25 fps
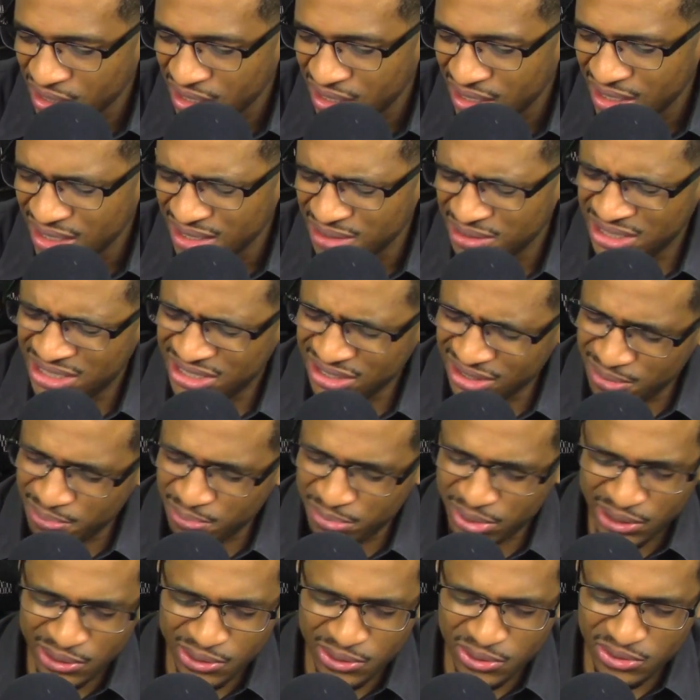
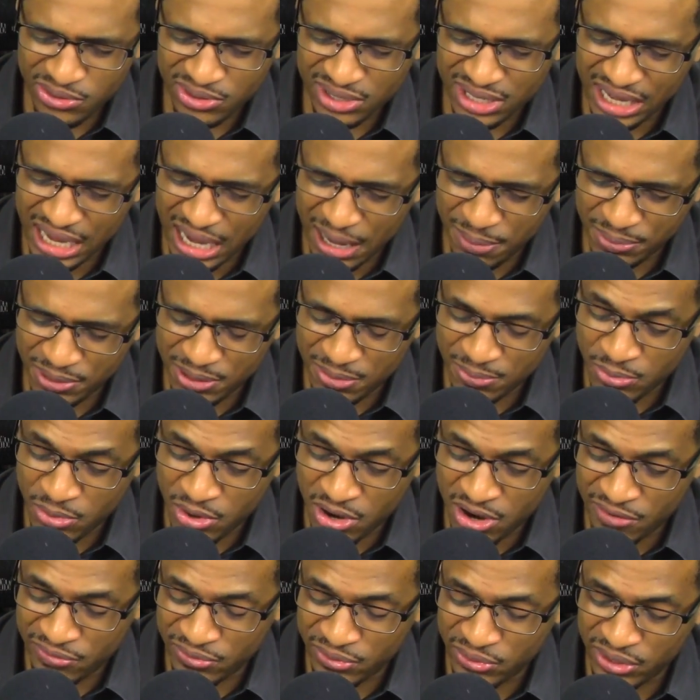Dumbo, Captain
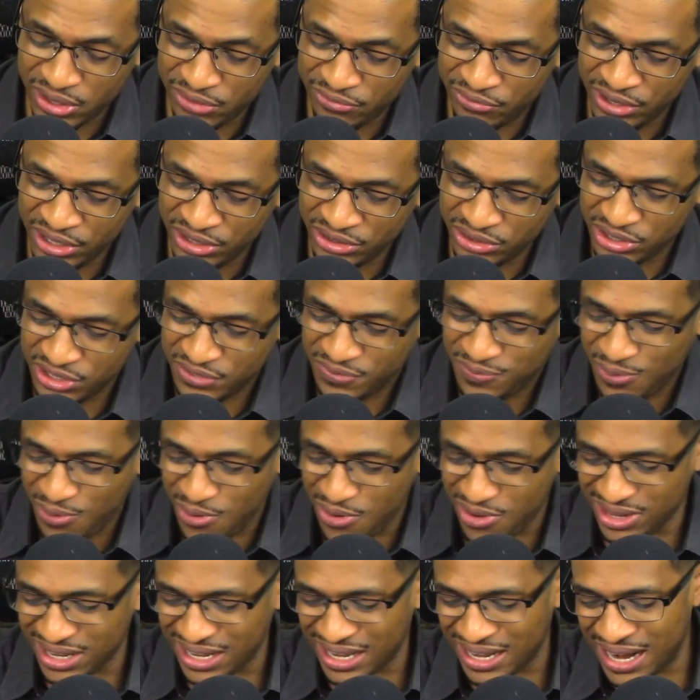Marvel, Avengers
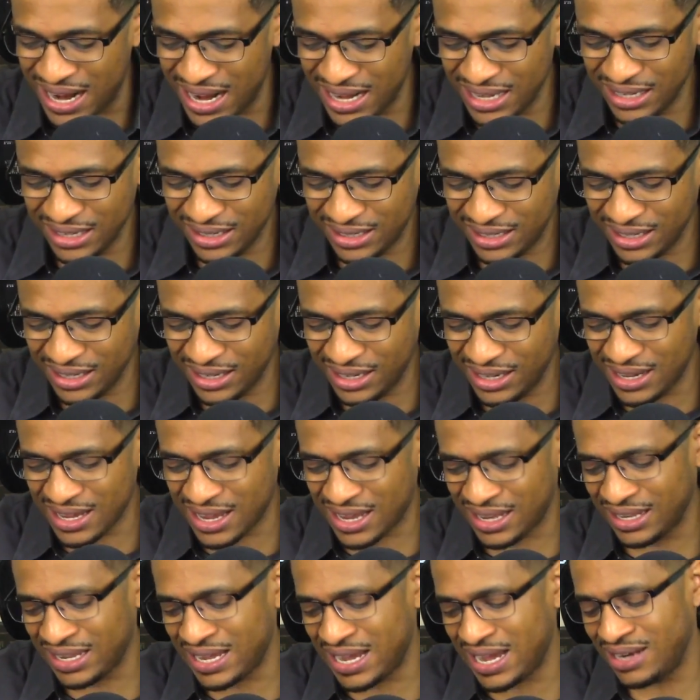four, The Lion King,
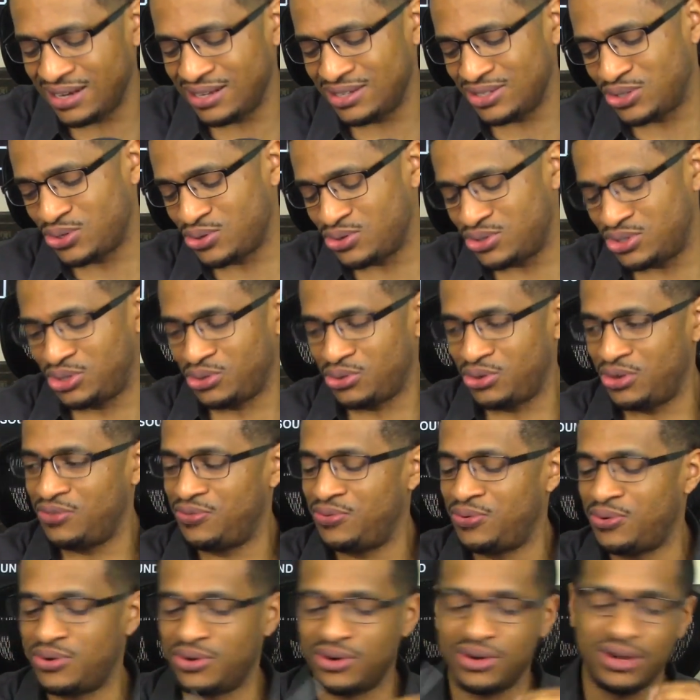Aladdin, and Toy Story
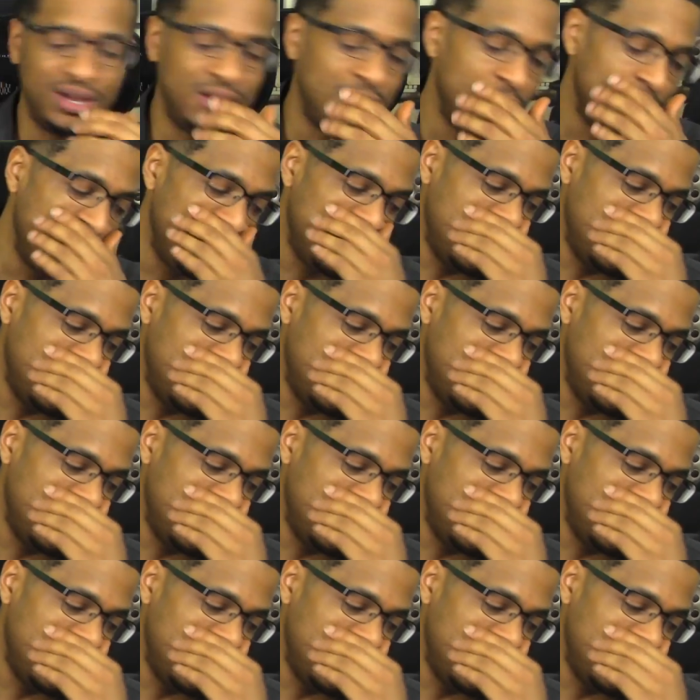four.